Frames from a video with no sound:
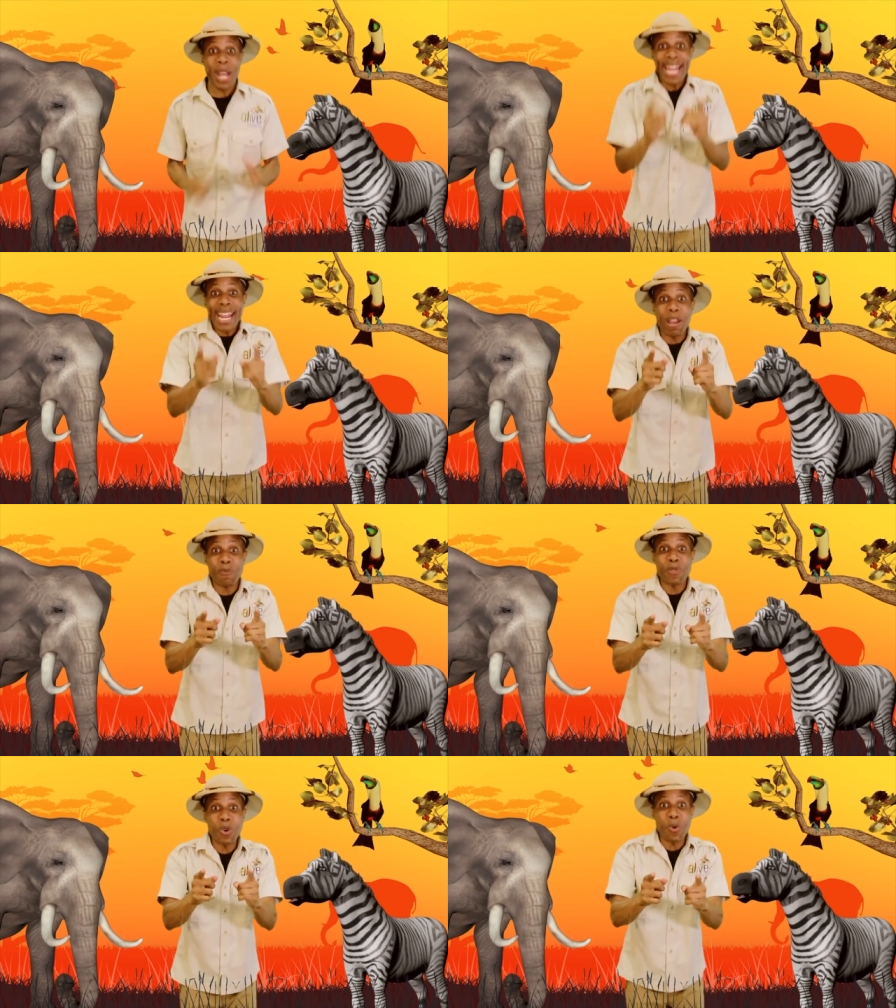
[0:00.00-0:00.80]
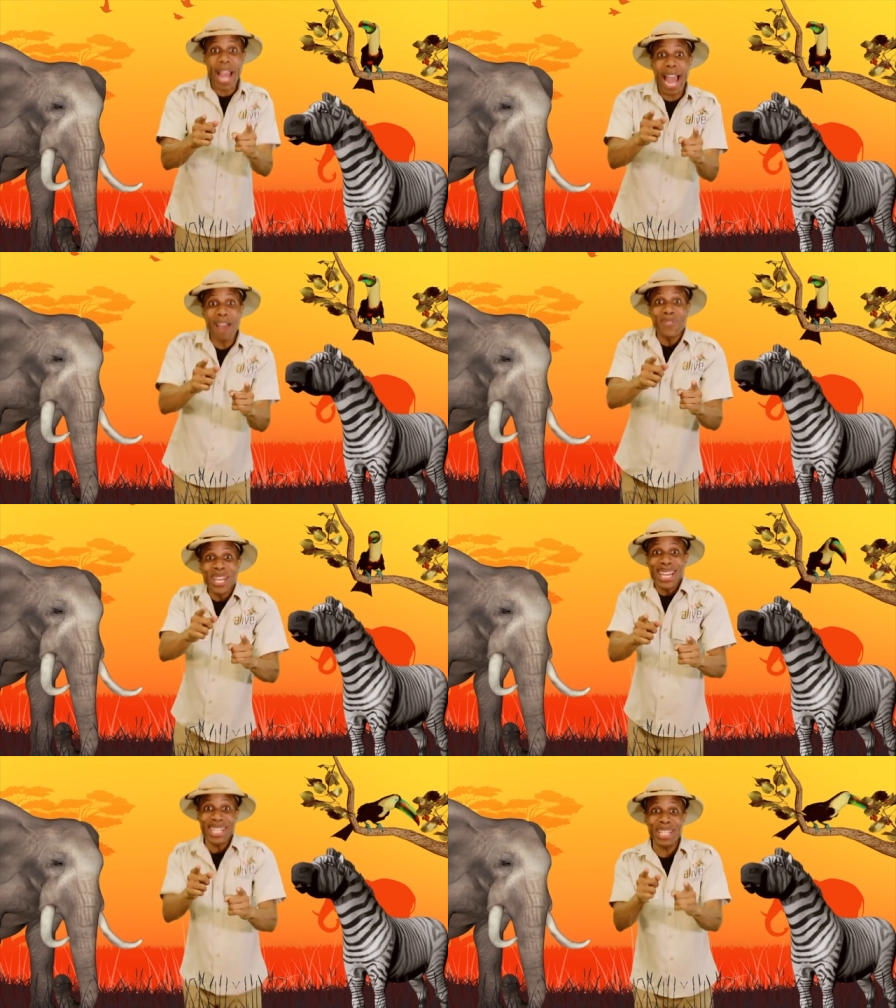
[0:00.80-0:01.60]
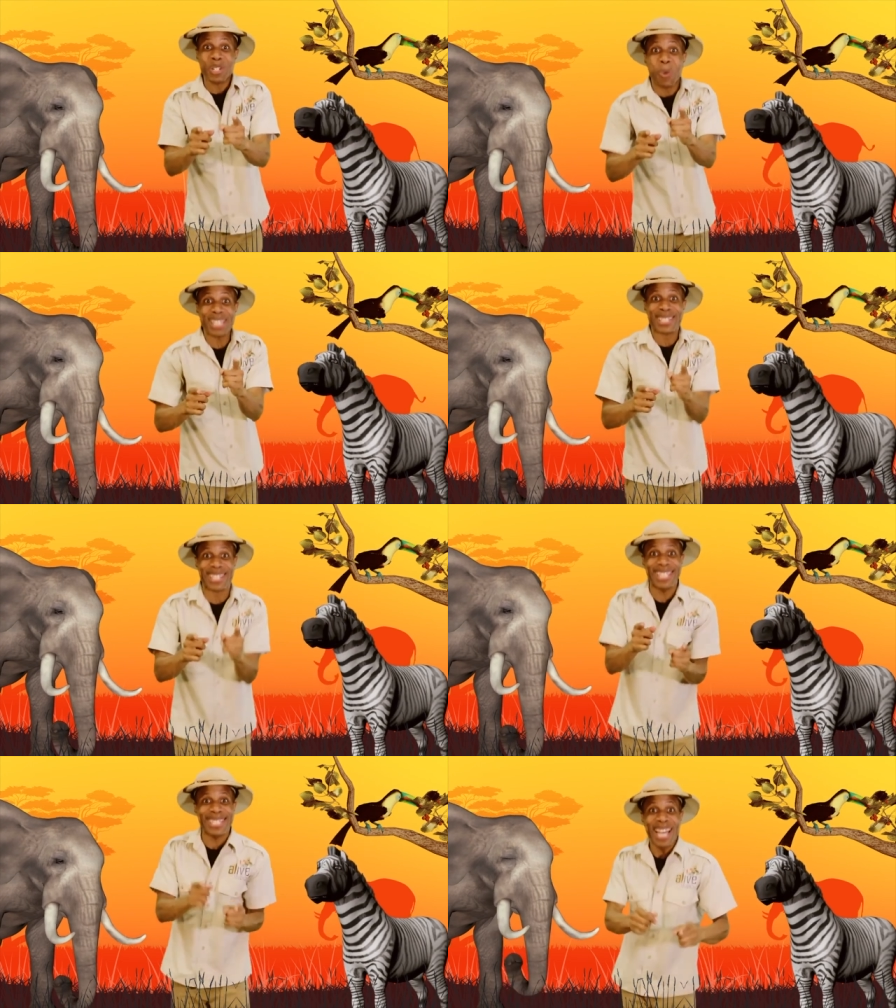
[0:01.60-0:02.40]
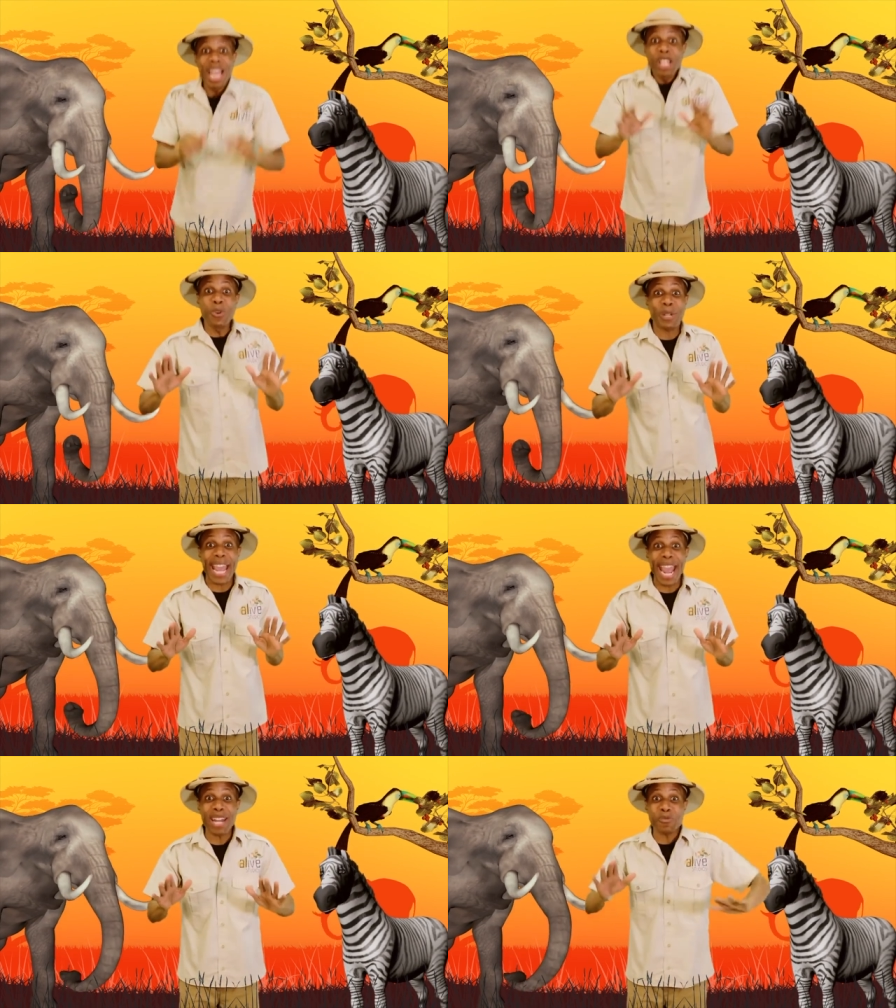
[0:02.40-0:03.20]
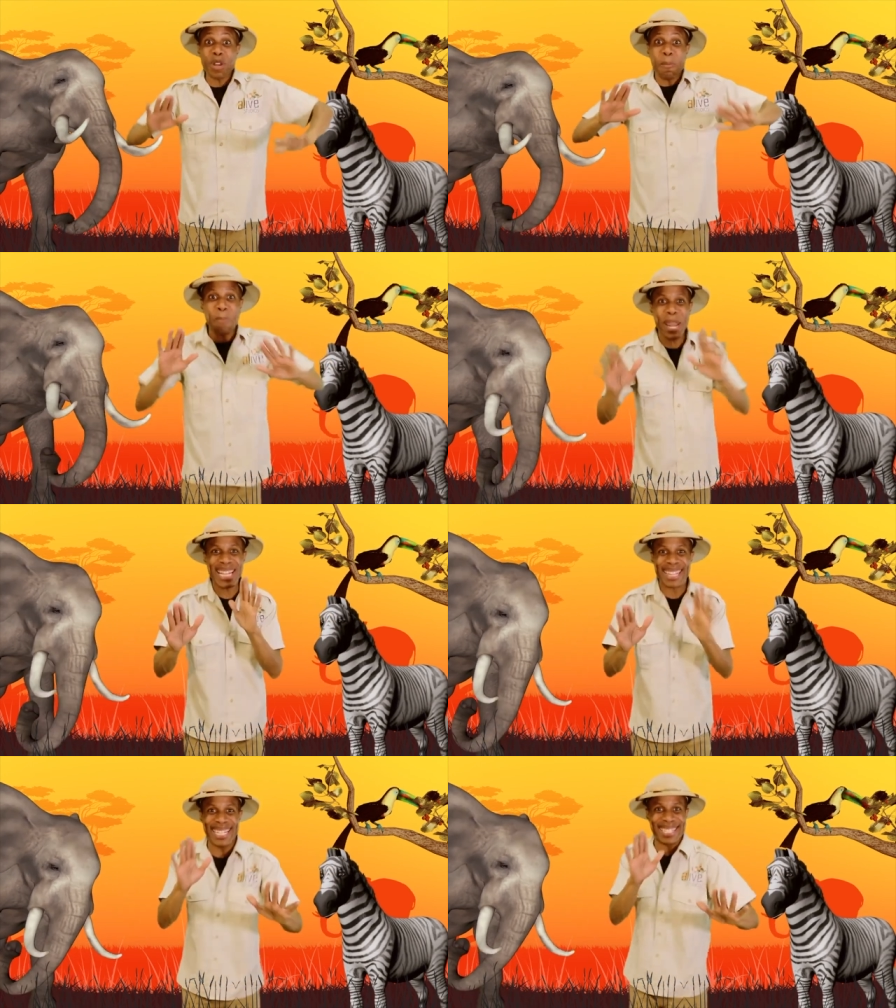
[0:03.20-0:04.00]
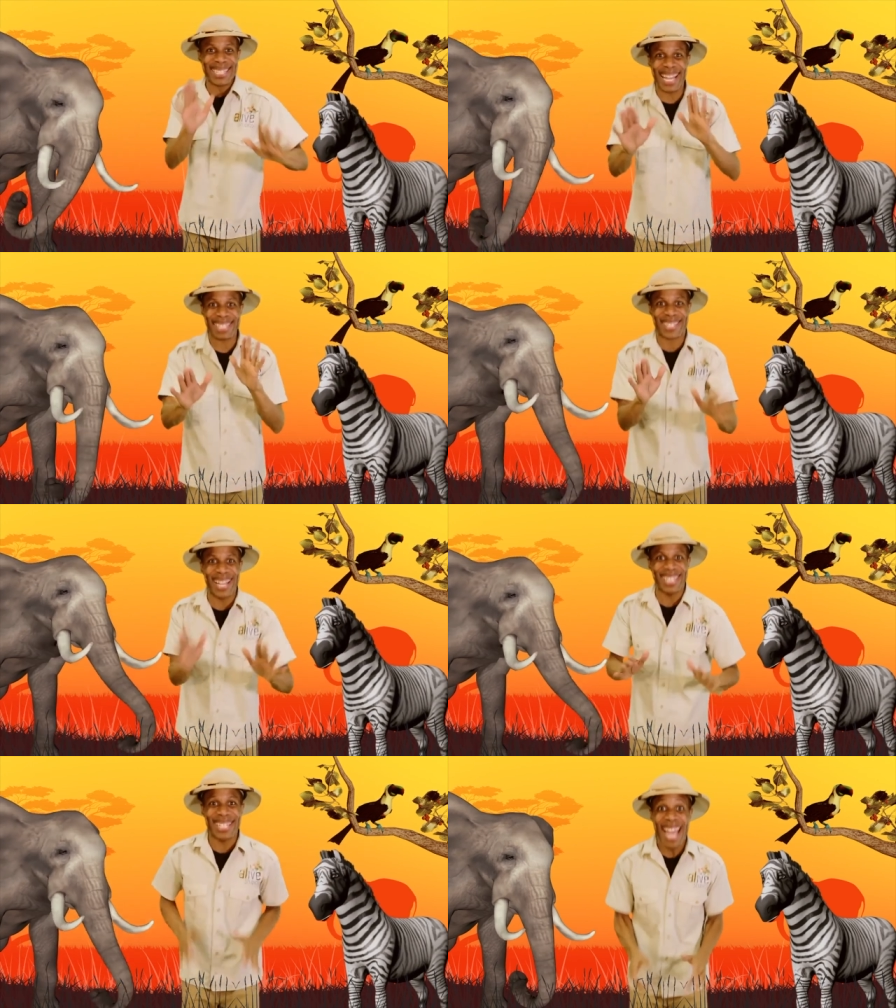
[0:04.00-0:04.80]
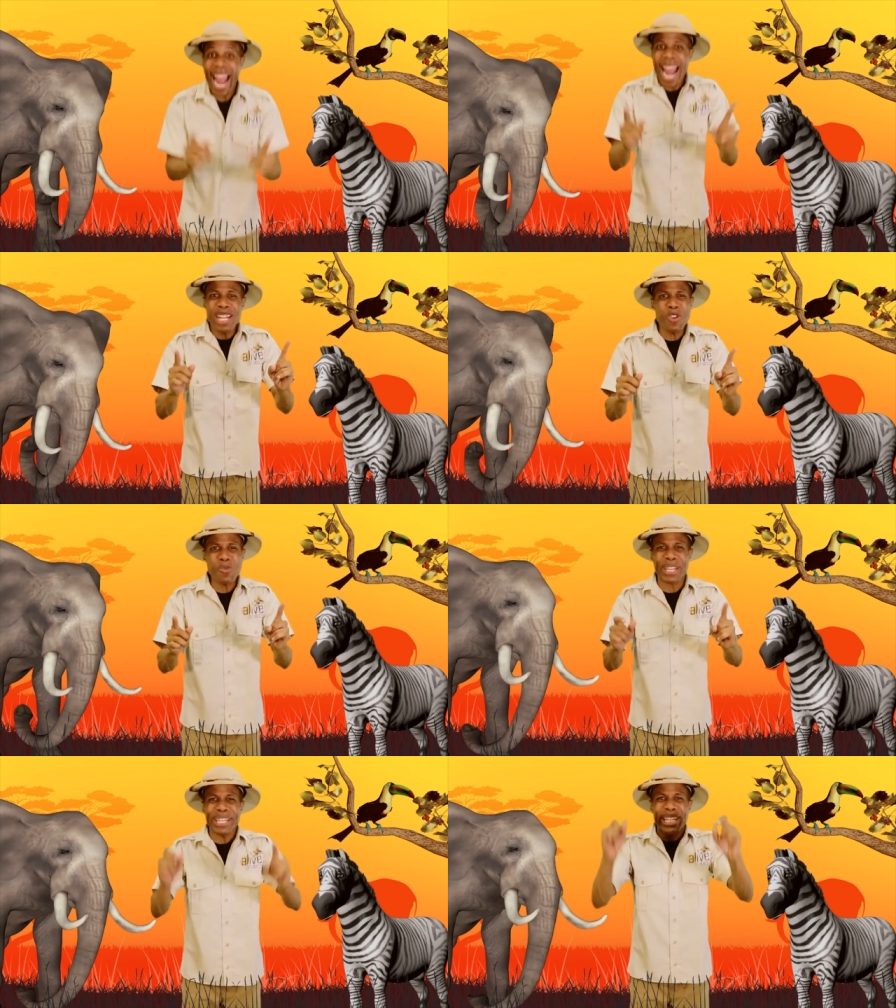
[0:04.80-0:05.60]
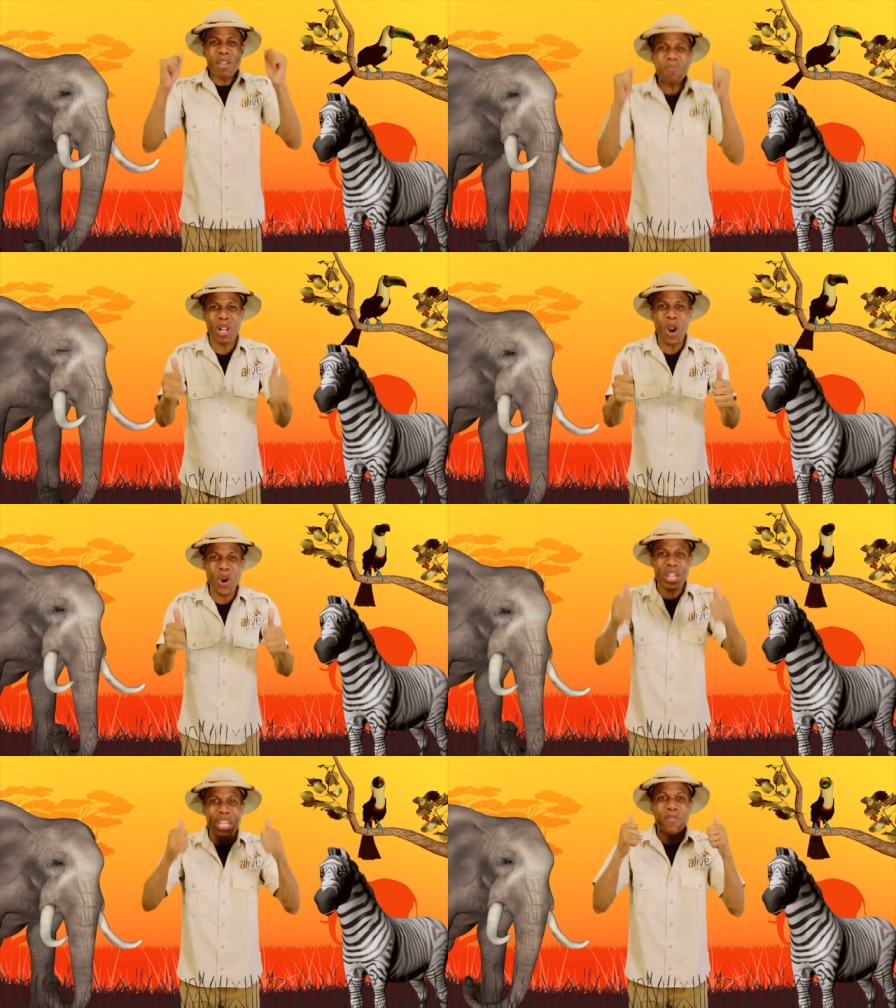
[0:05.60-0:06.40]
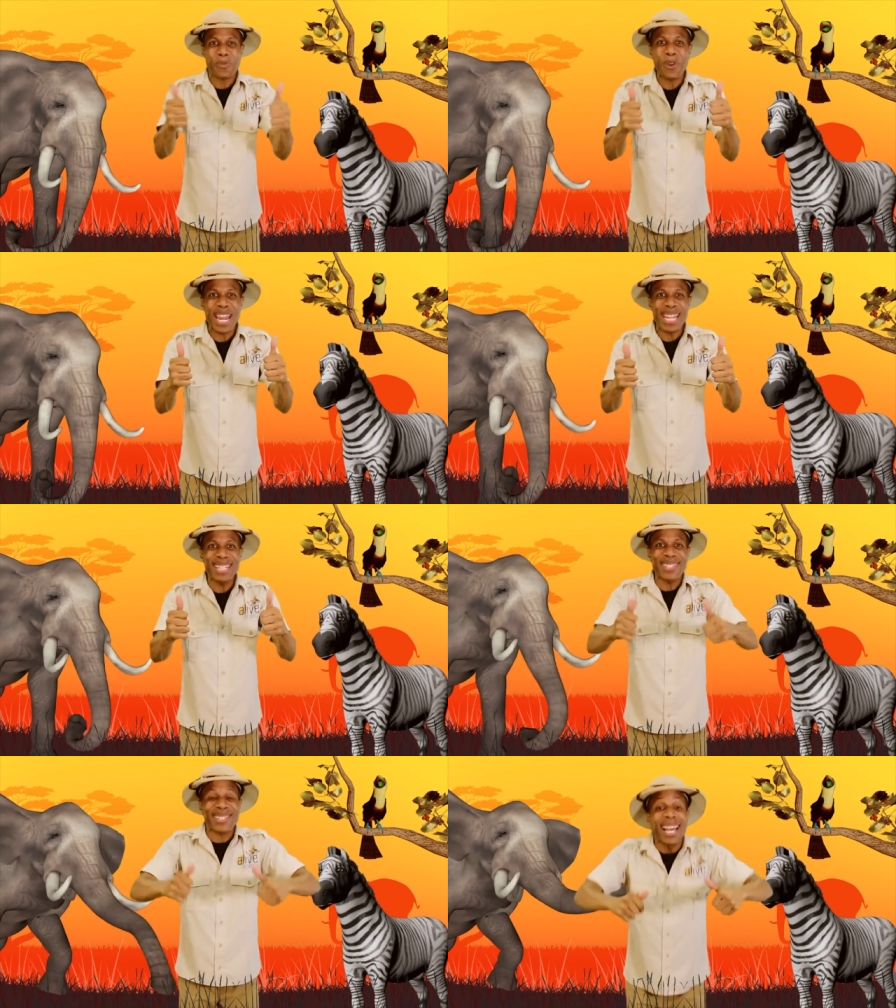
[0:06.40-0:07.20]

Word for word: If you have any question, you can repeat this lesson, and you can keep learning, friends.